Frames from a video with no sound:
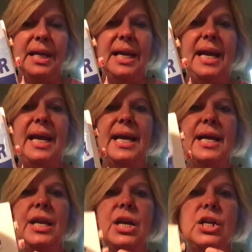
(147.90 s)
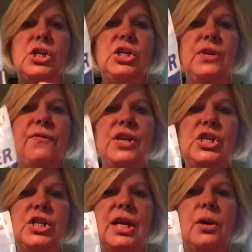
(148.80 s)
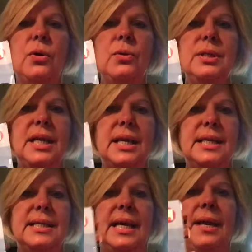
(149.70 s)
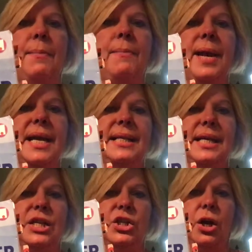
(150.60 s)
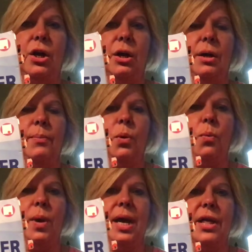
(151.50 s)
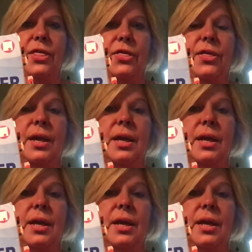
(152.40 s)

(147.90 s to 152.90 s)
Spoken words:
And Fitzgerald does an amazing job with